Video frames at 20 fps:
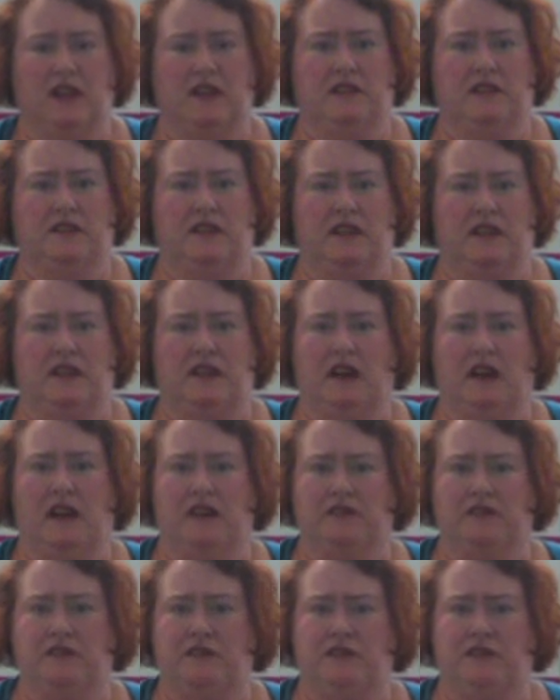that
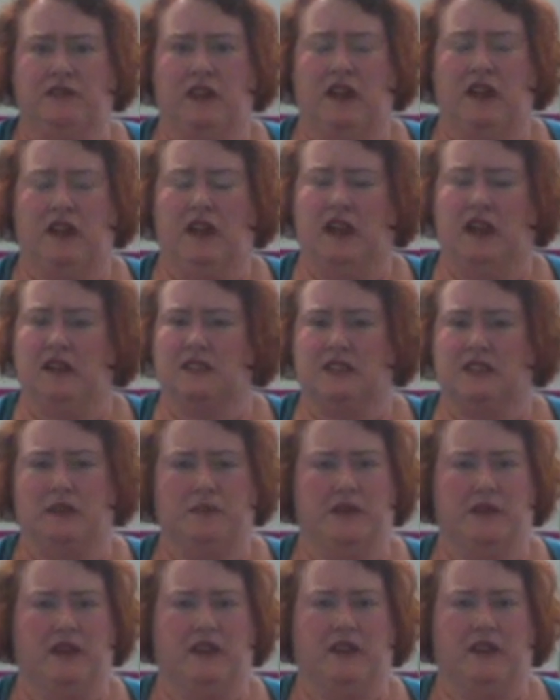I've had
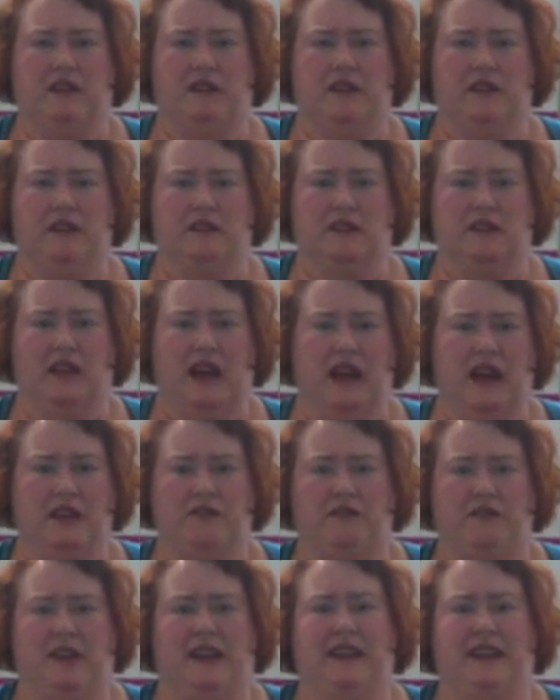somebody not
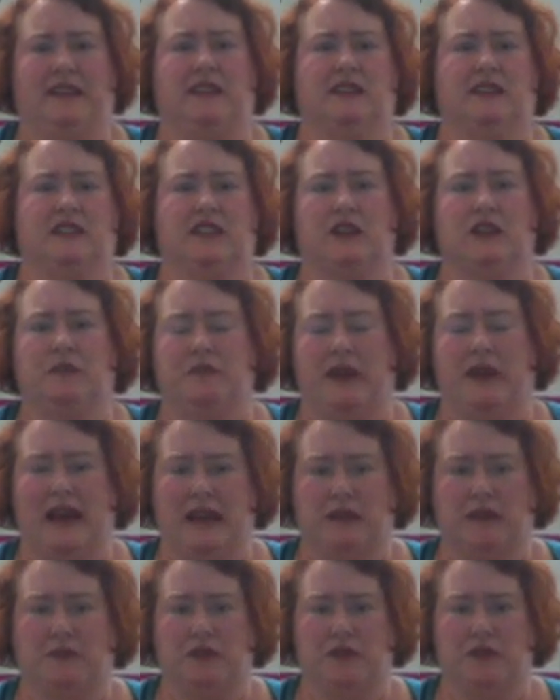find this
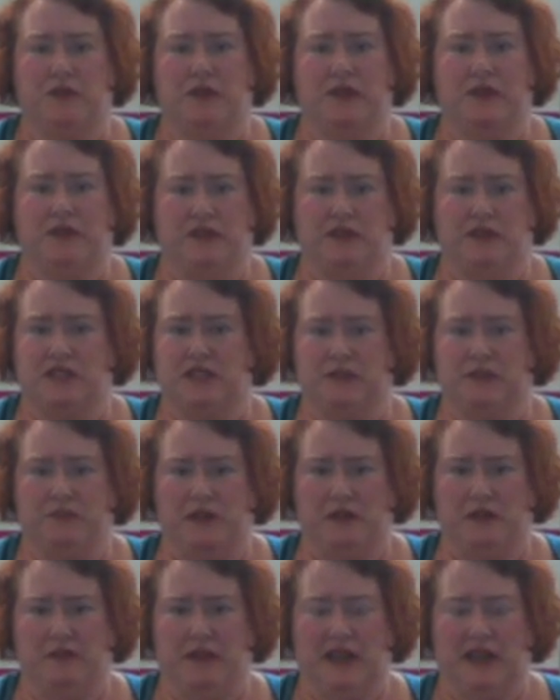compatible with their
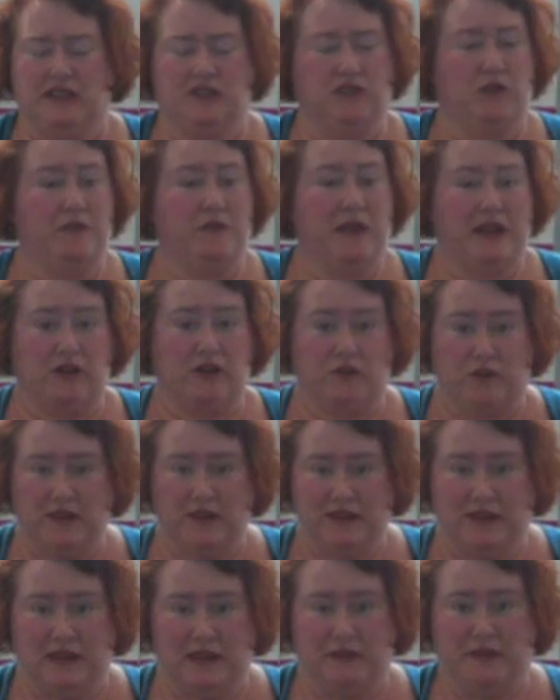CPAP mask, no matter
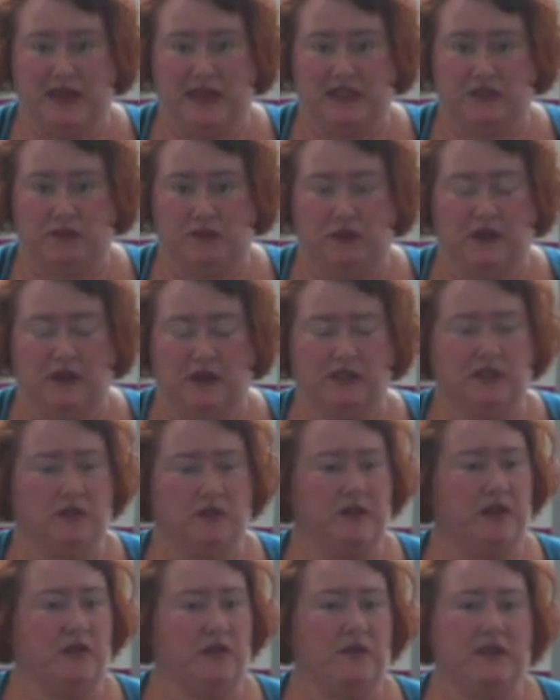what that mask was, no
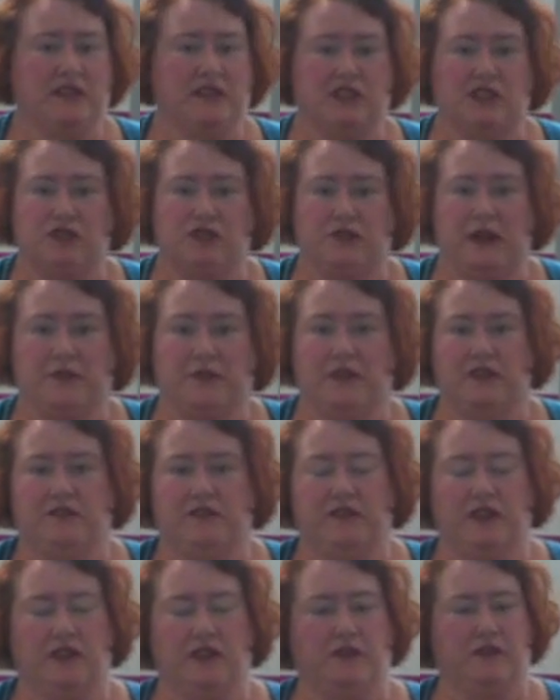matter what the strap
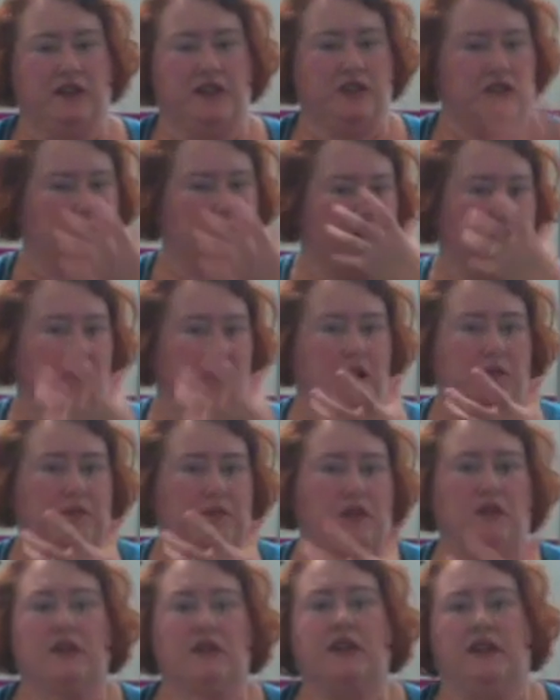configuration or how
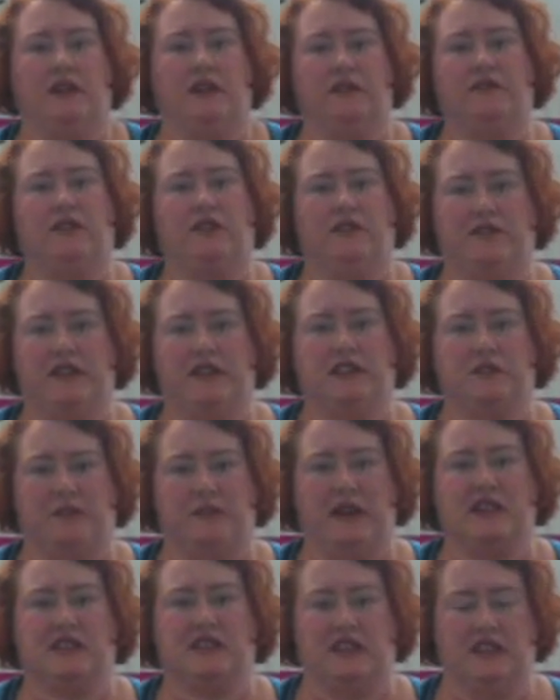bulky a full face
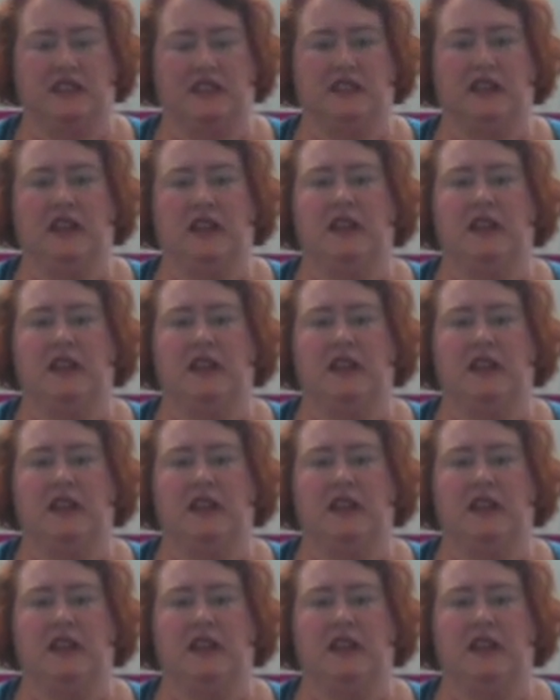mask is,